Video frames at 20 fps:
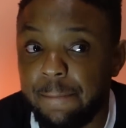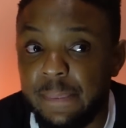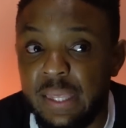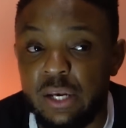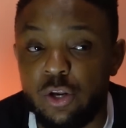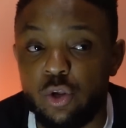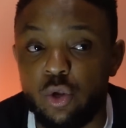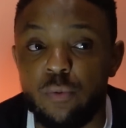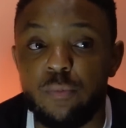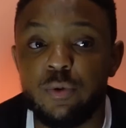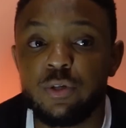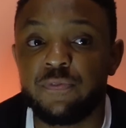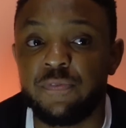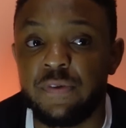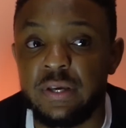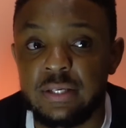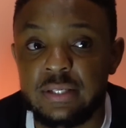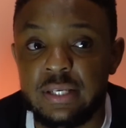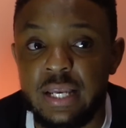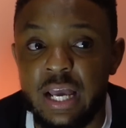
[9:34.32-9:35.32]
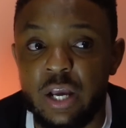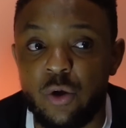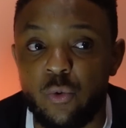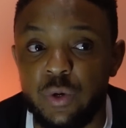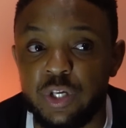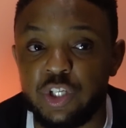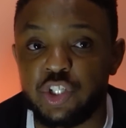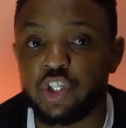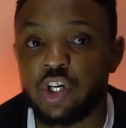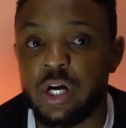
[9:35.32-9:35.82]
and it almost feels like
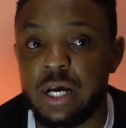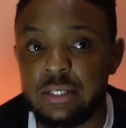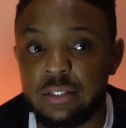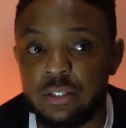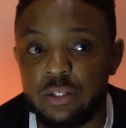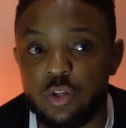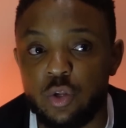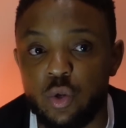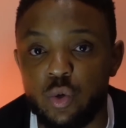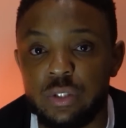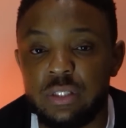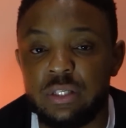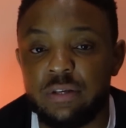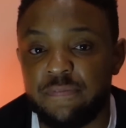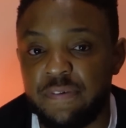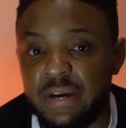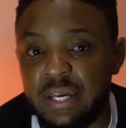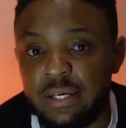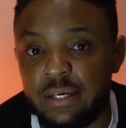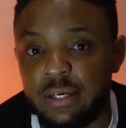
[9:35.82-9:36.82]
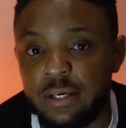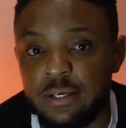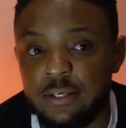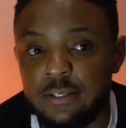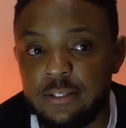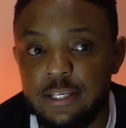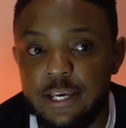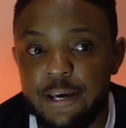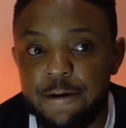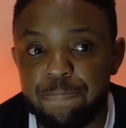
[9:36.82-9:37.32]
we trust those
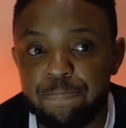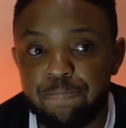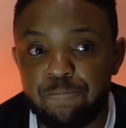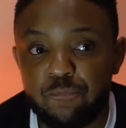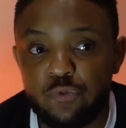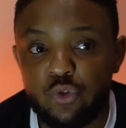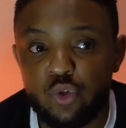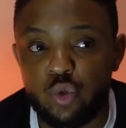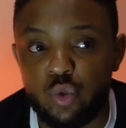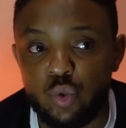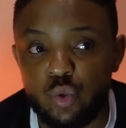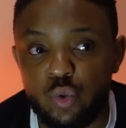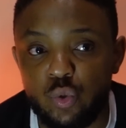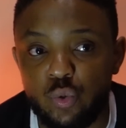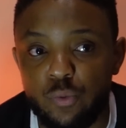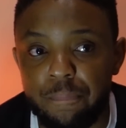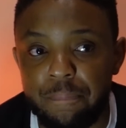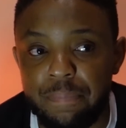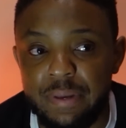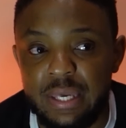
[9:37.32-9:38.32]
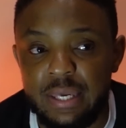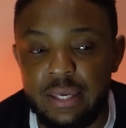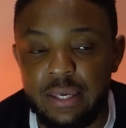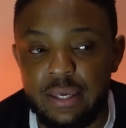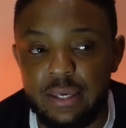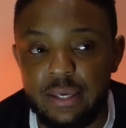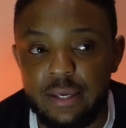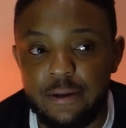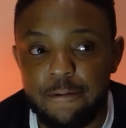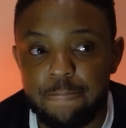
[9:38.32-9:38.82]
defenders to
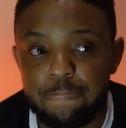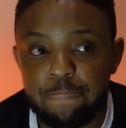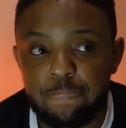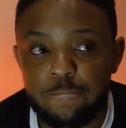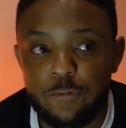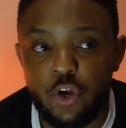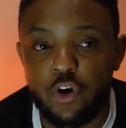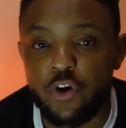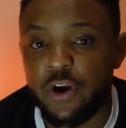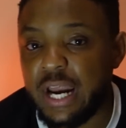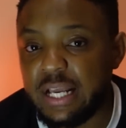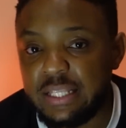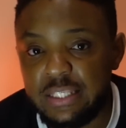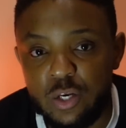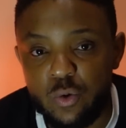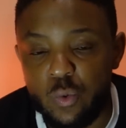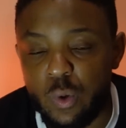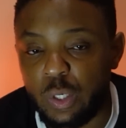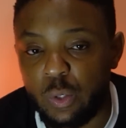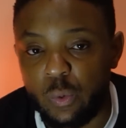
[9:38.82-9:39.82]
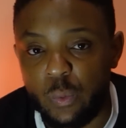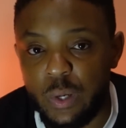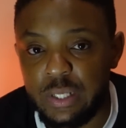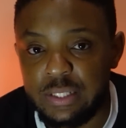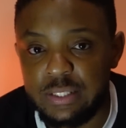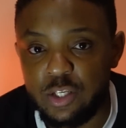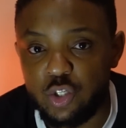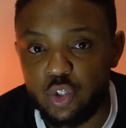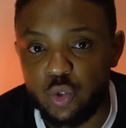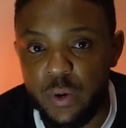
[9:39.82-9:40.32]
be great in
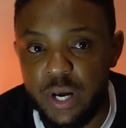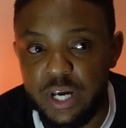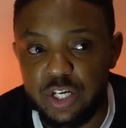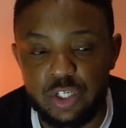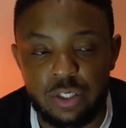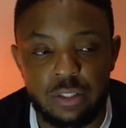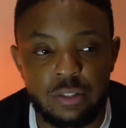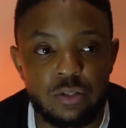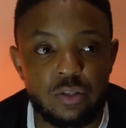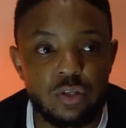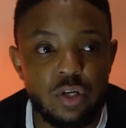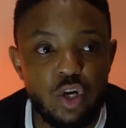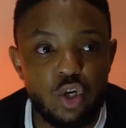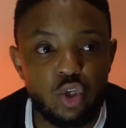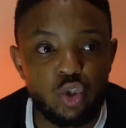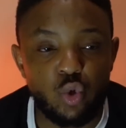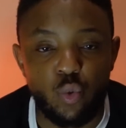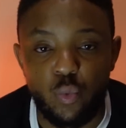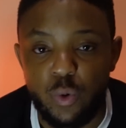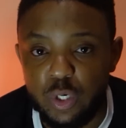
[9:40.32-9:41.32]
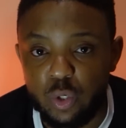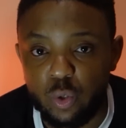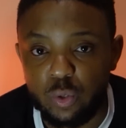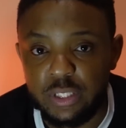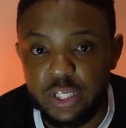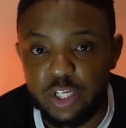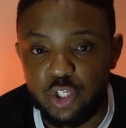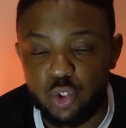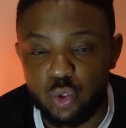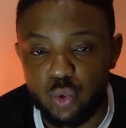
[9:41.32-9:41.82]
one-on-one situations, to win all
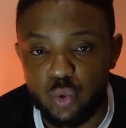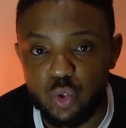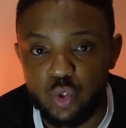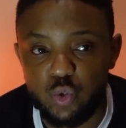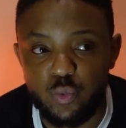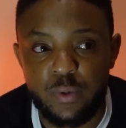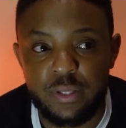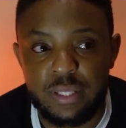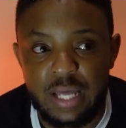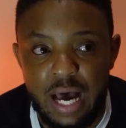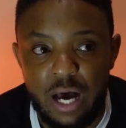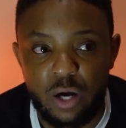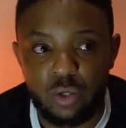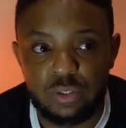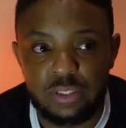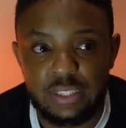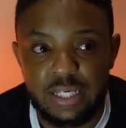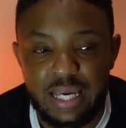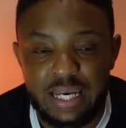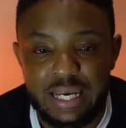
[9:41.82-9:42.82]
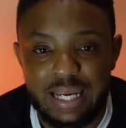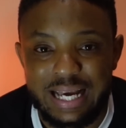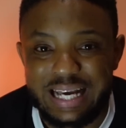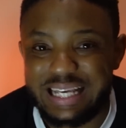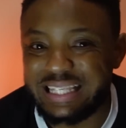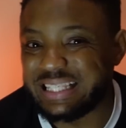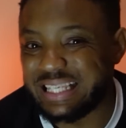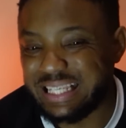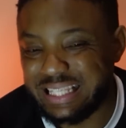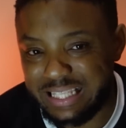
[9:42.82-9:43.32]
their duels without getting
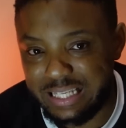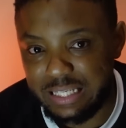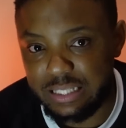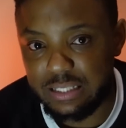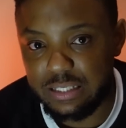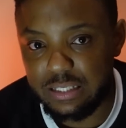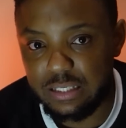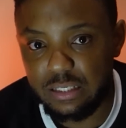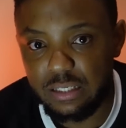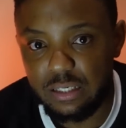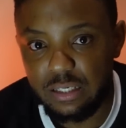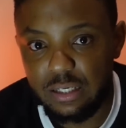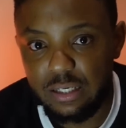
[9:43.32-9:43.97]
assistance.